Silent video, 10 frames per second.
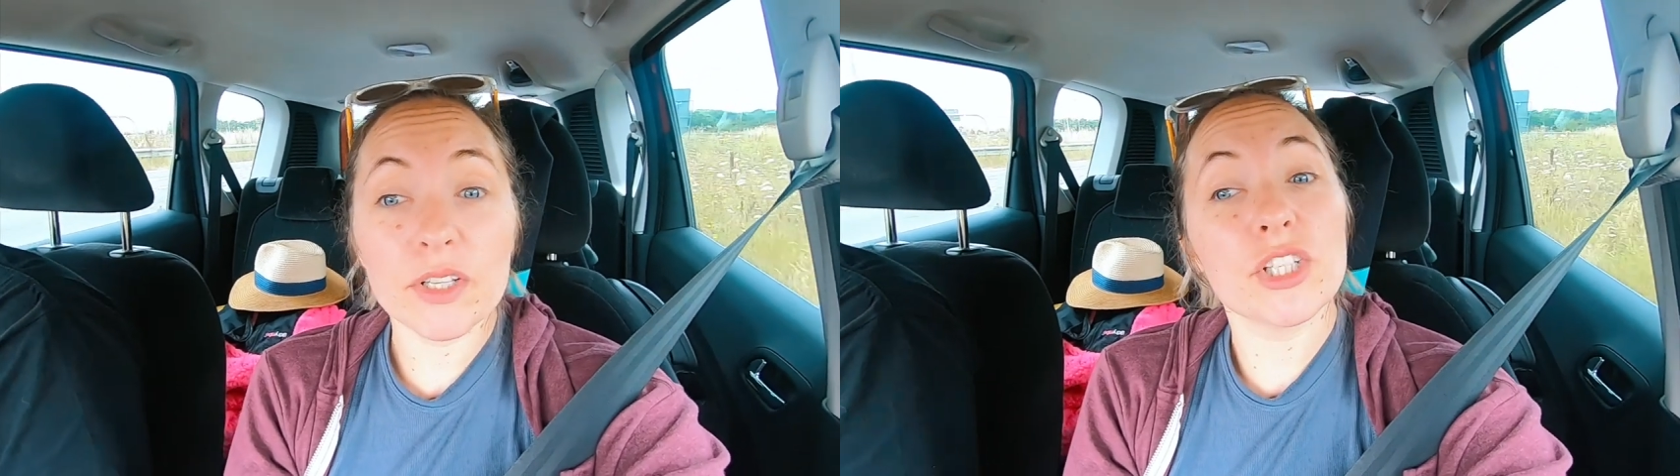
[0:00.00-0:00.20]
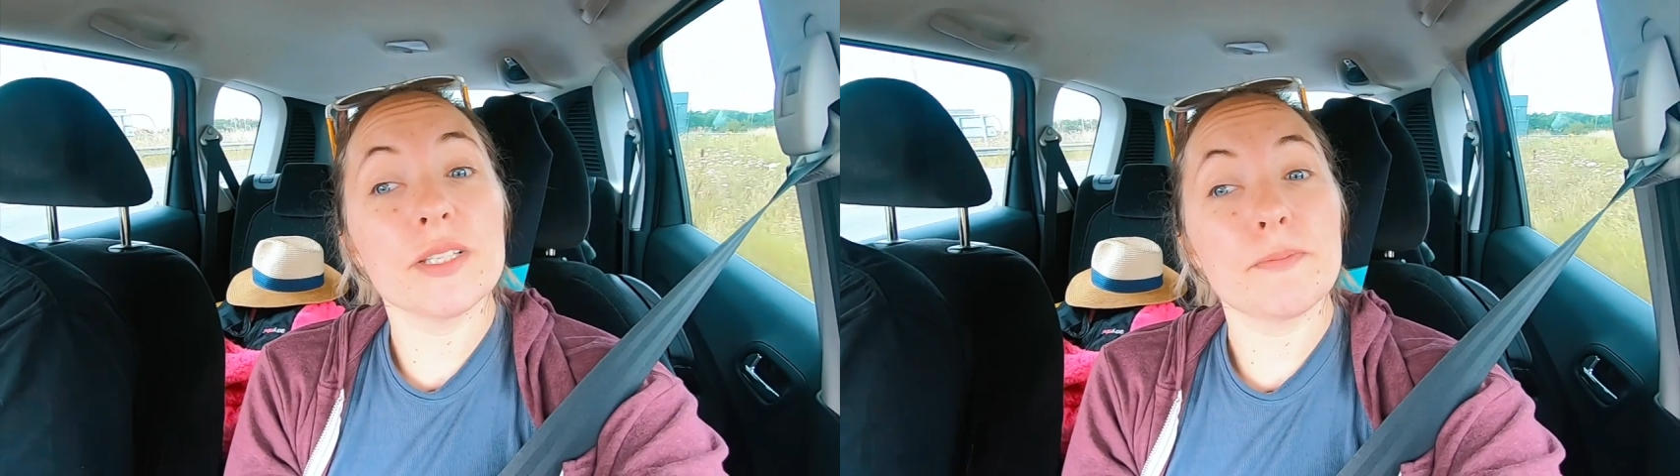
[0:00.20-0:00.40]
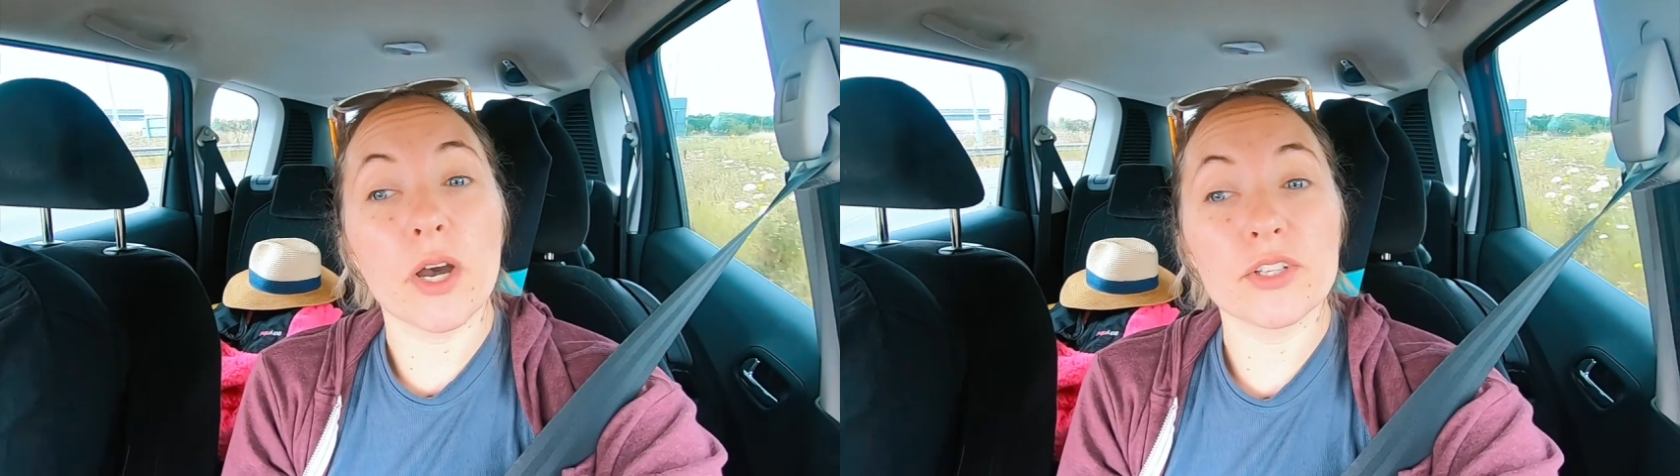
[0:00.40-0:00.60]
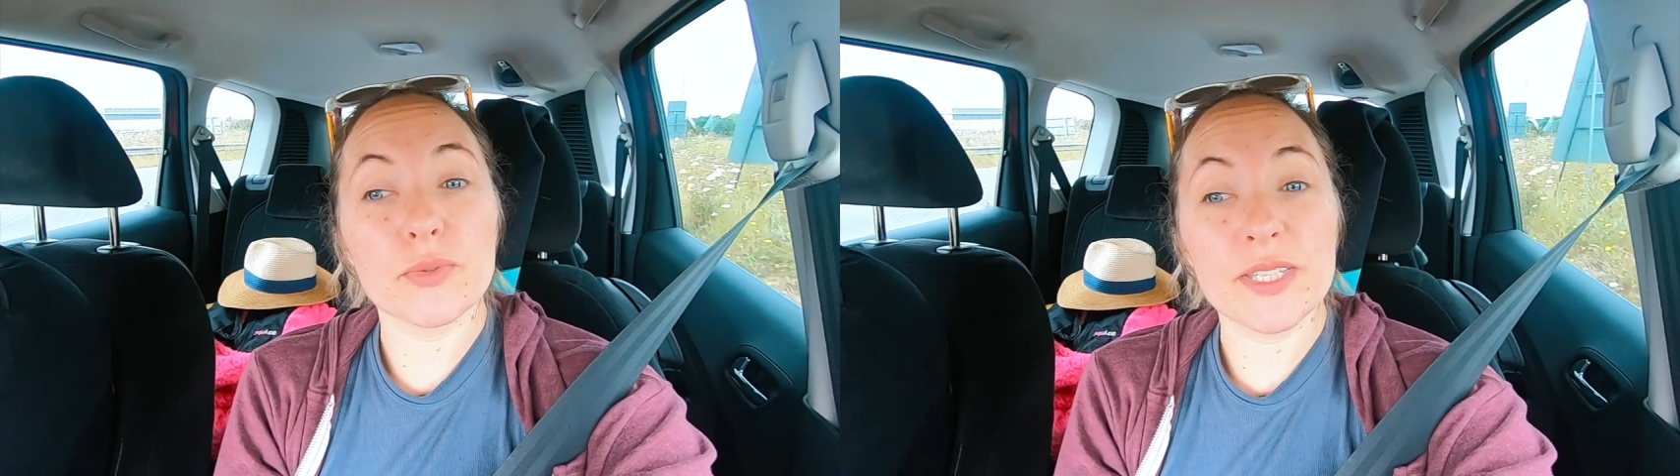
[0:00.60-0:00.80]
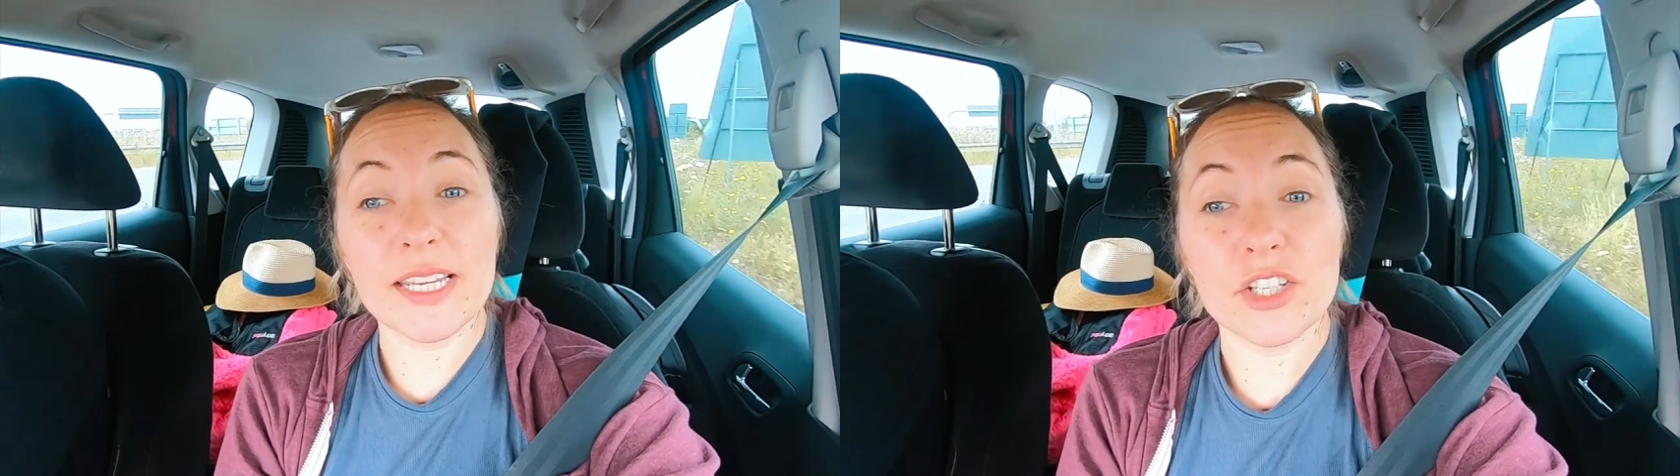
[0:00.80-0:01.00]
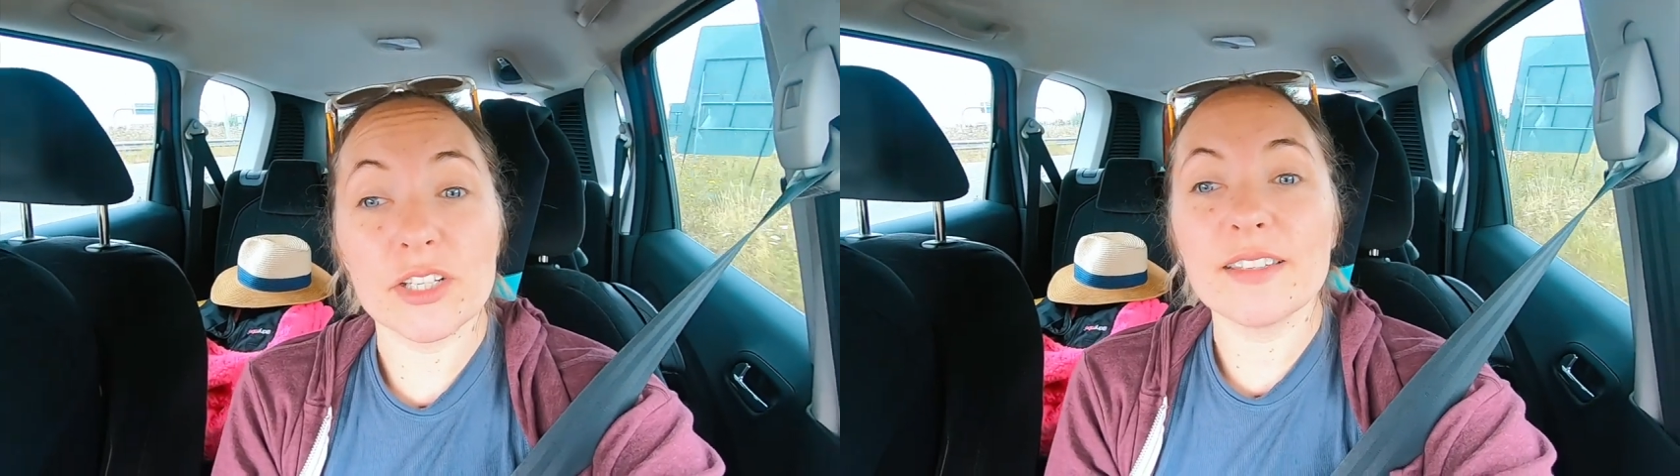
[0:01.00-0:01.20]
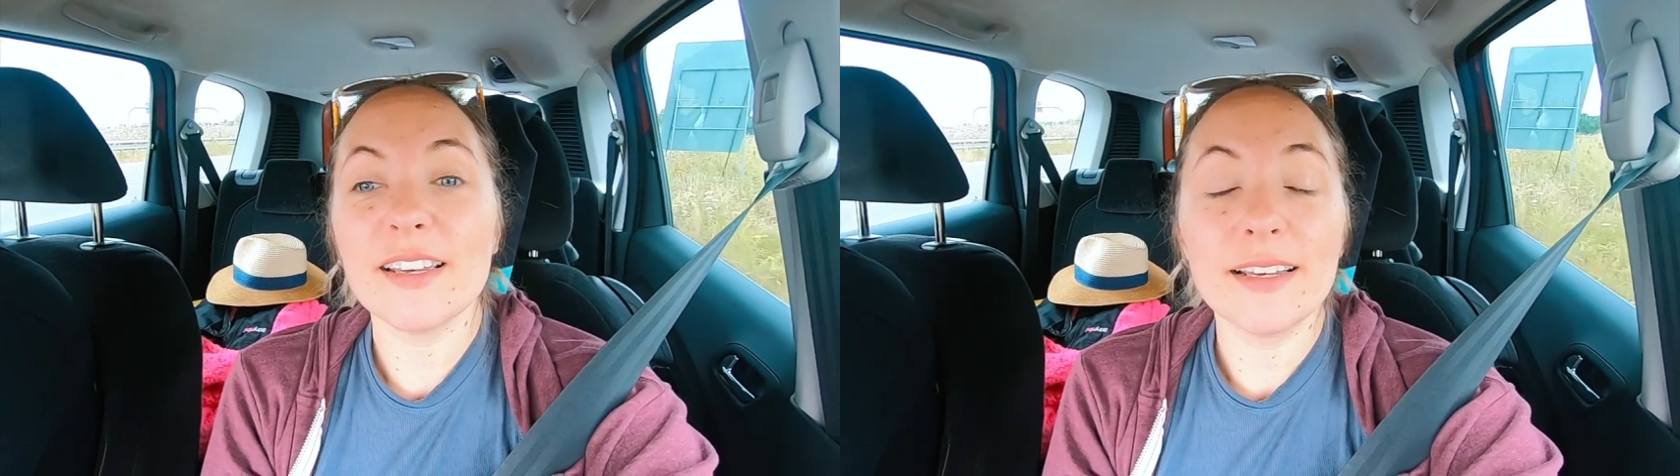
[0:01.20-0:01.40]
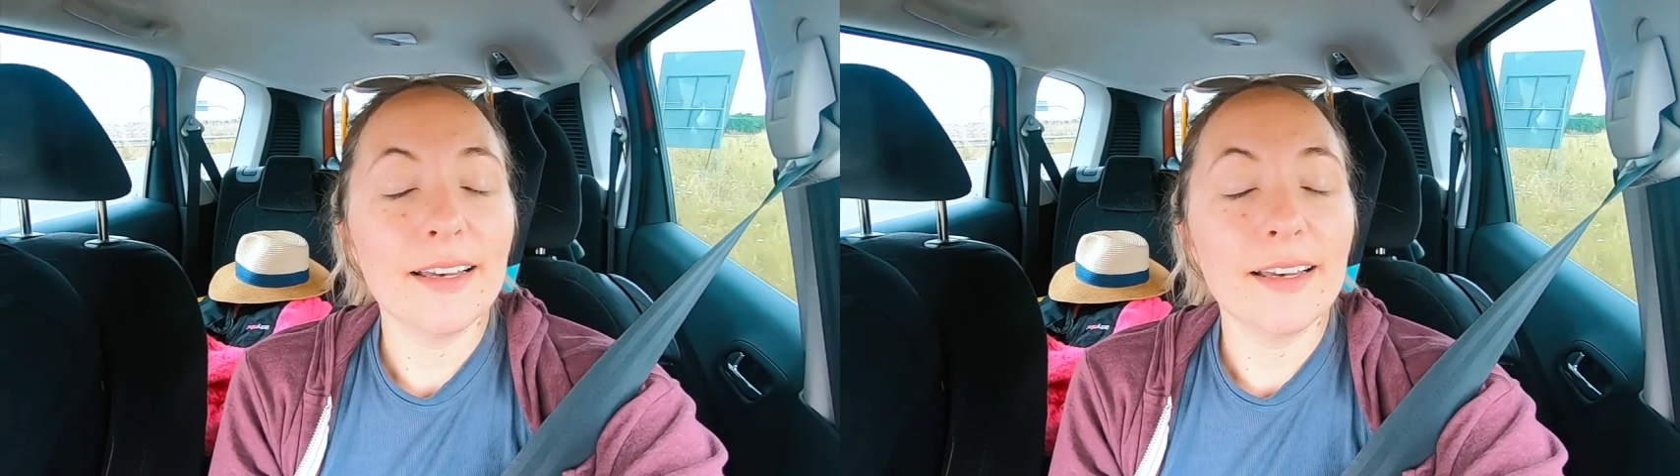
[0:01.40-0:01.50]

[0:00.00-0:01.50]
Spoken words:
which is partial seizures.